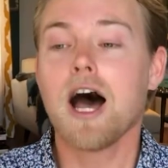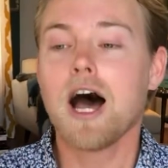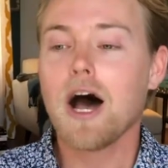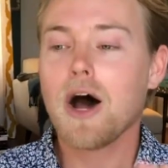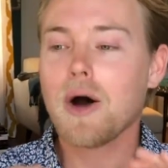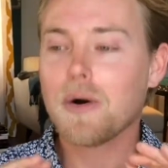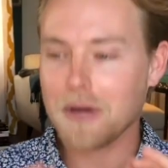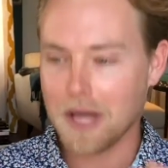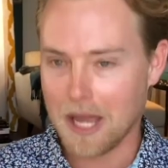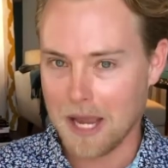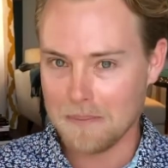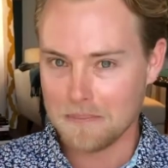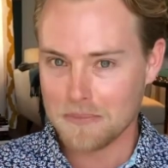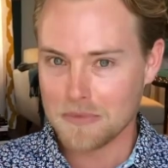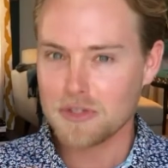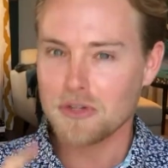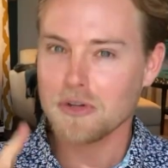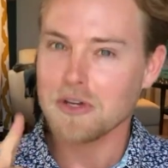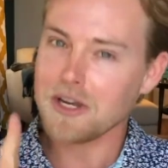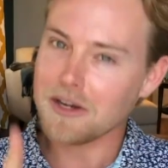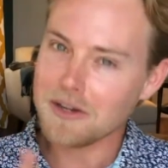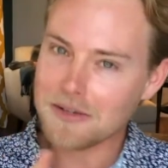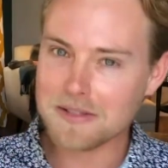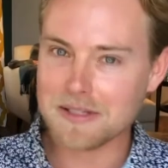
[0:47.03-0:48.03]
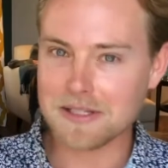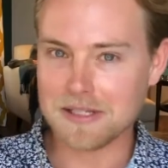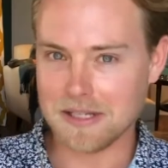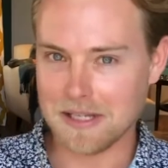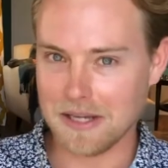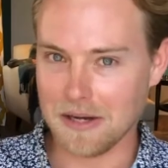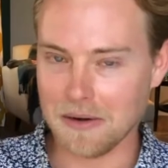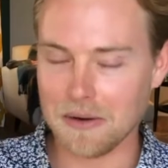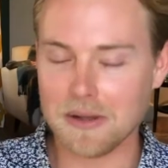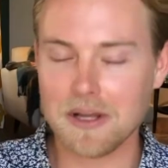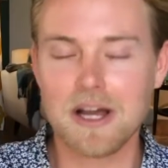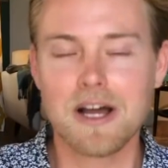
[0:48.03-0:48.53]
Okay, so here's the
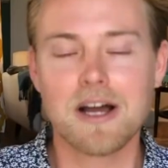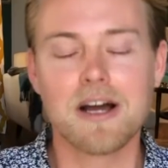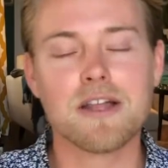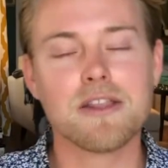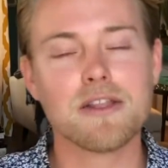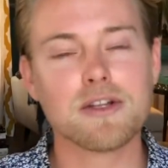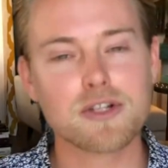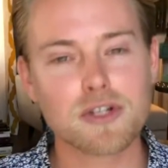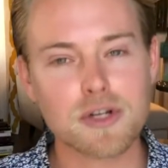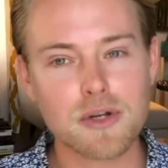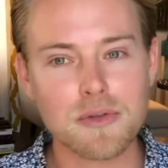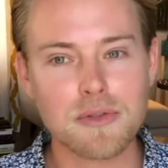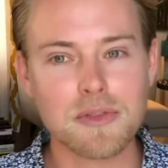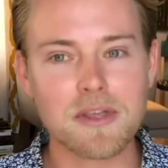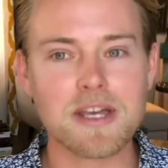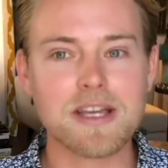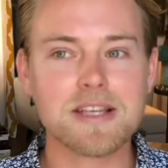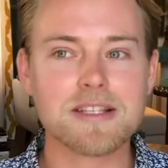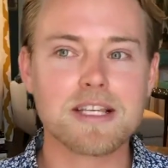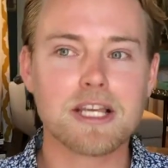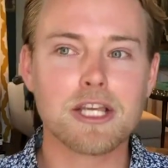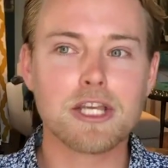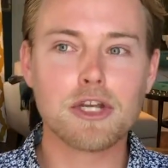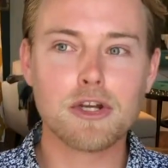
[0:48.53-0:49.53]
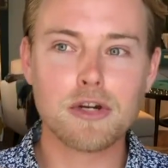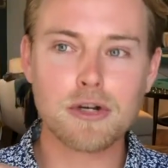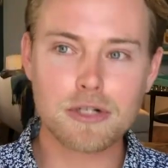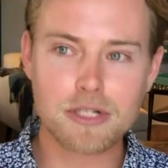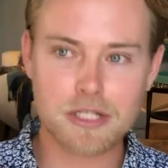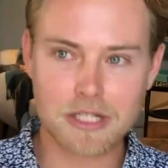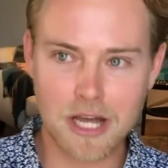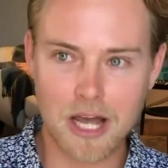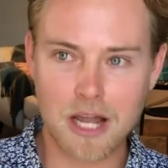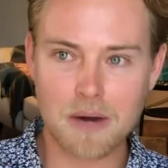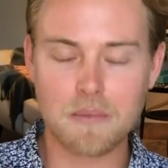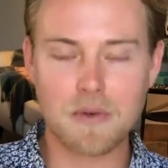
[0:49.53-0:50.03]
deal. The truth is, you're
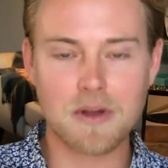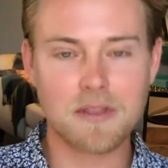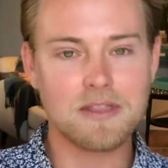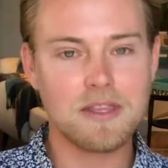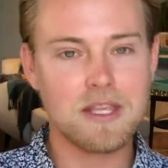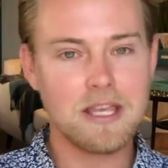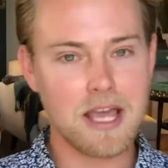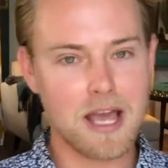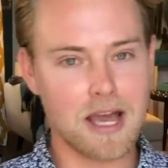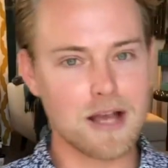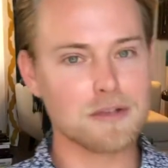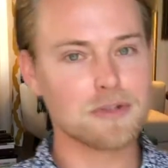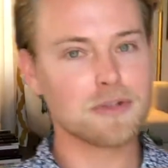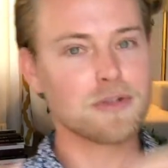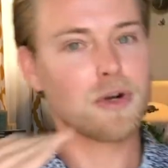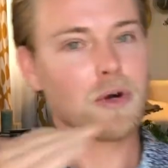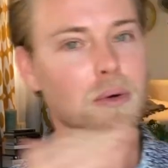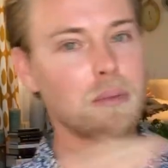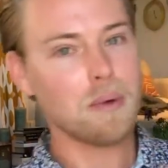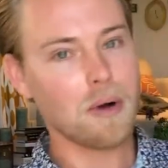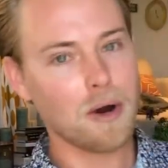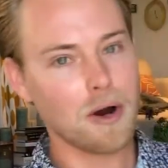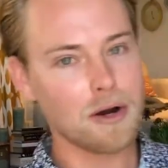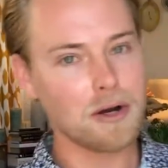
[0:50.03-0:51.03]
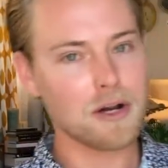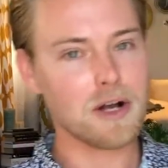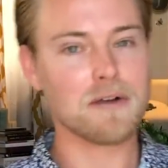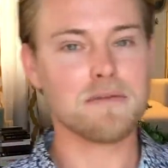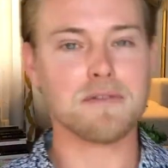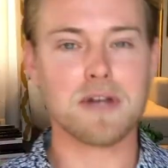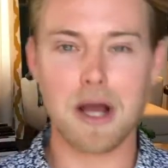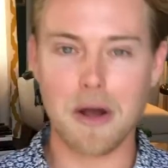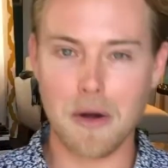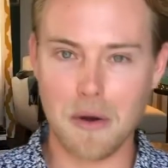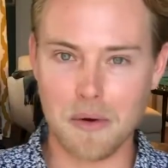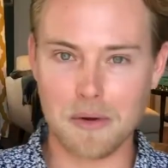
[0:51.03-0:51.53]
done with the escrow part of
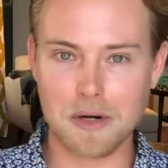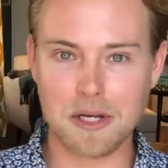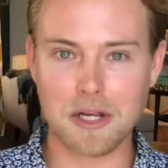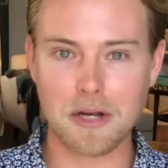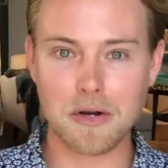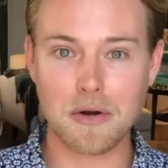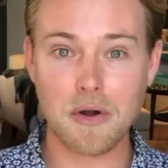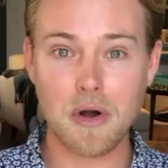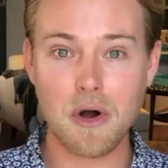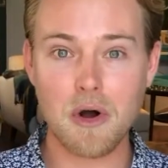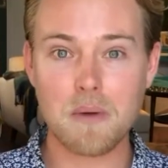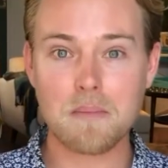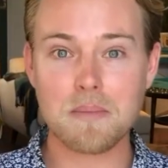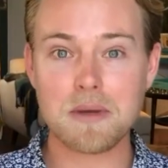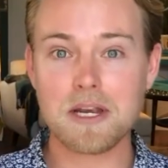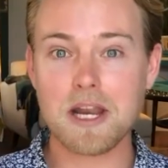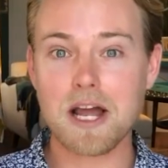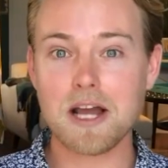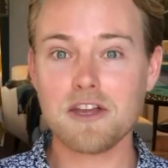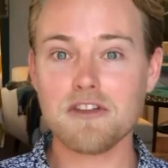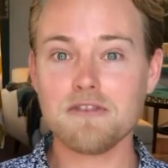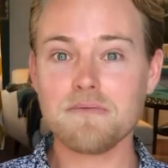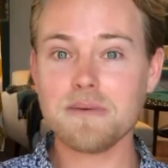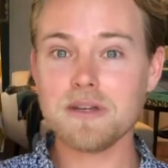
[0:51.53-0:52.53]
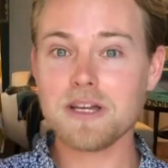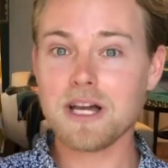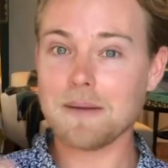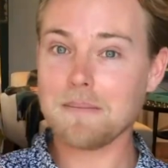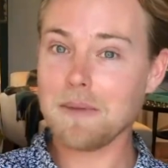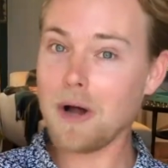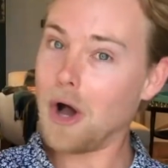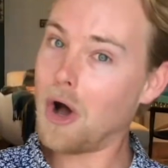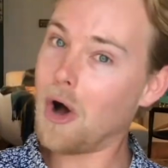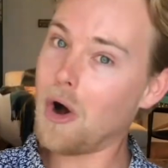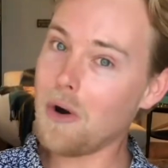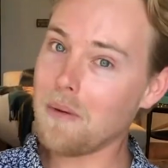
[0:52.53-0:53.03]
now owning your home, but now you've become
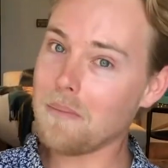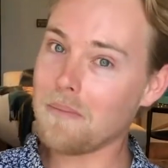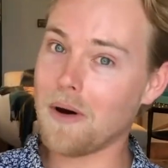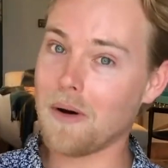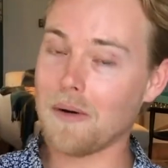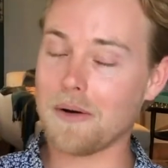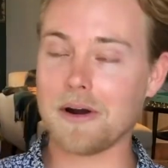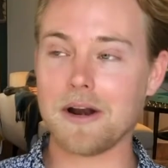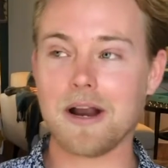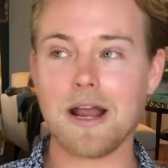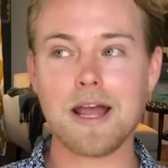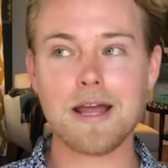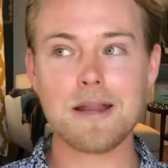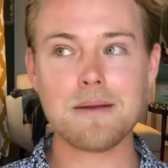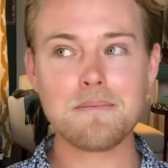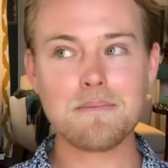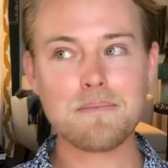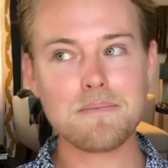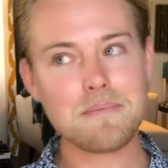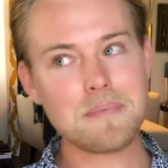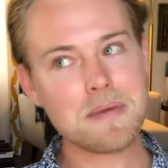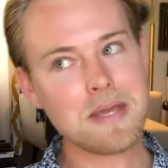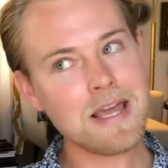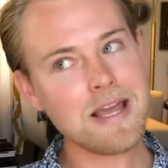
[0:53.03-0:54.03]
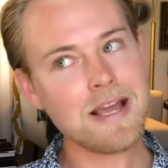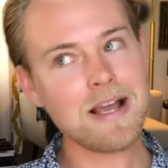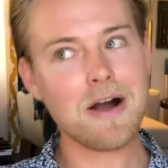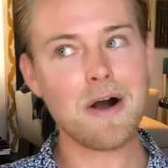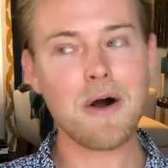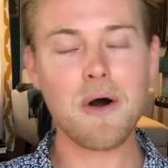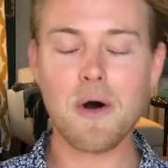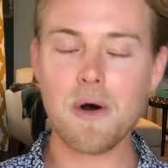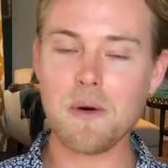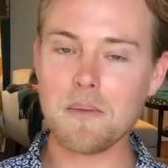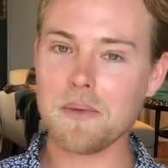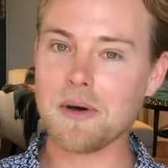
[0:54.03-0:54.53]
a homeowner, and being a
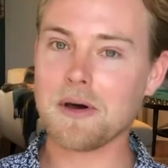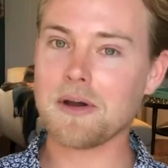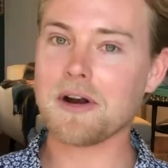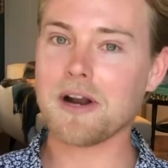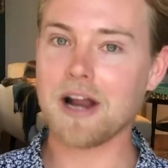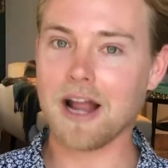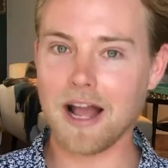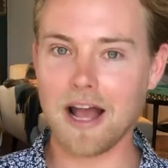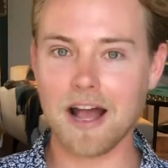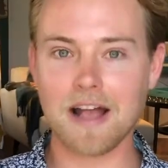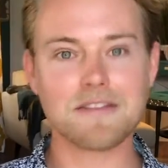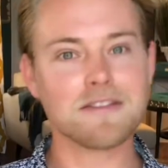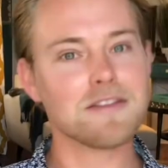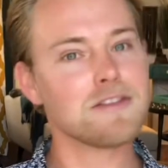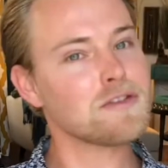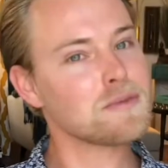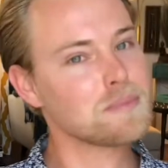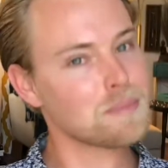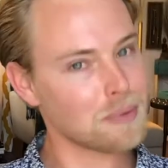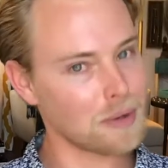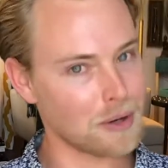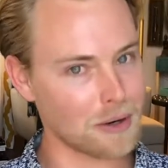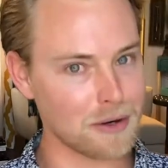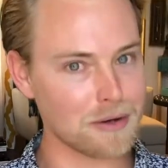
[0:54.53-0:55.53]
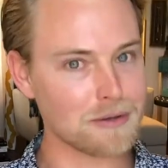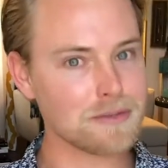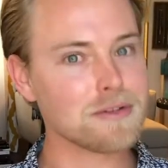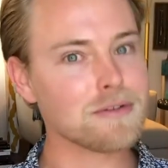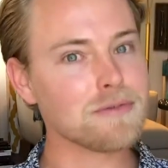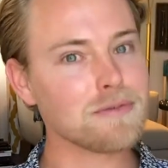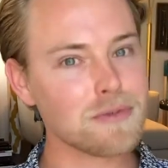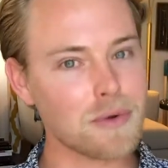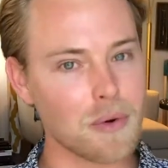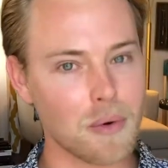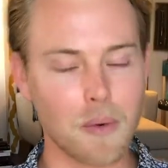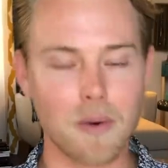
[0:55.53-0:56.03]
homeowner has its perks,
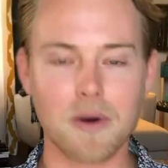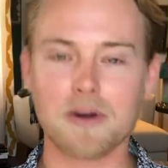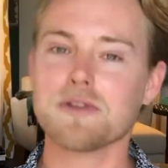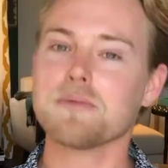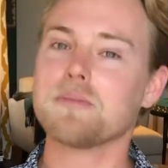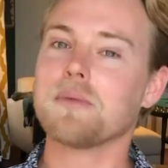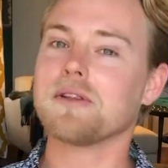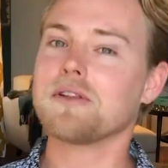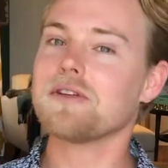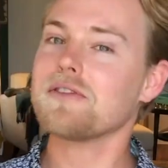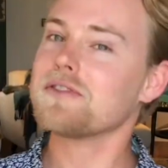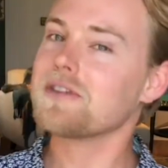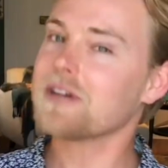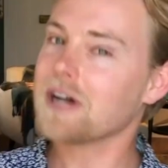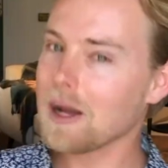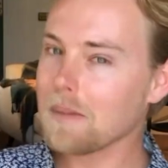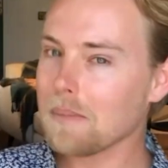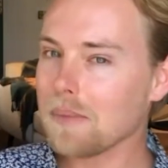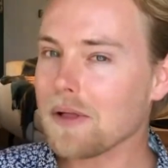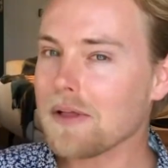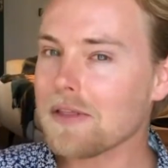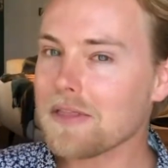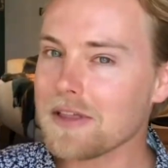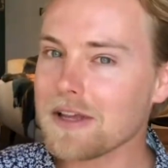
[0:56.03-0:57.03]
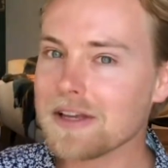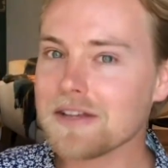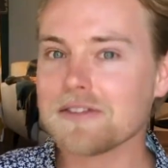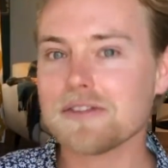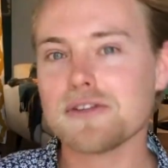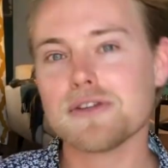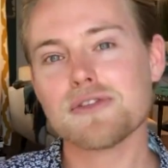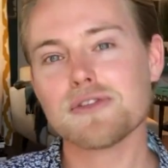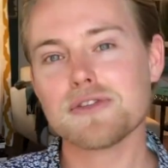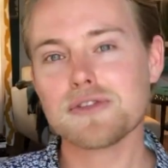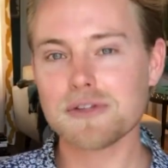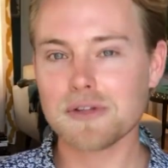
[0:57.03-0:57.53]
of course, but there's a couple of things
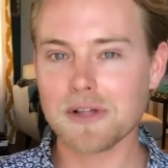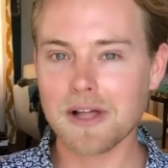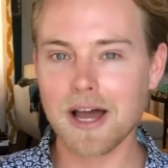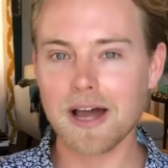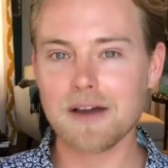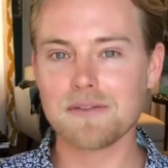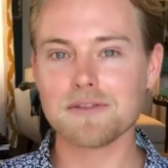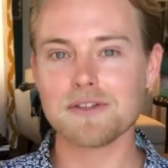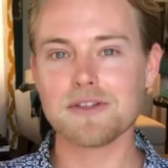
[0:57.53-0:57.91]
that you still have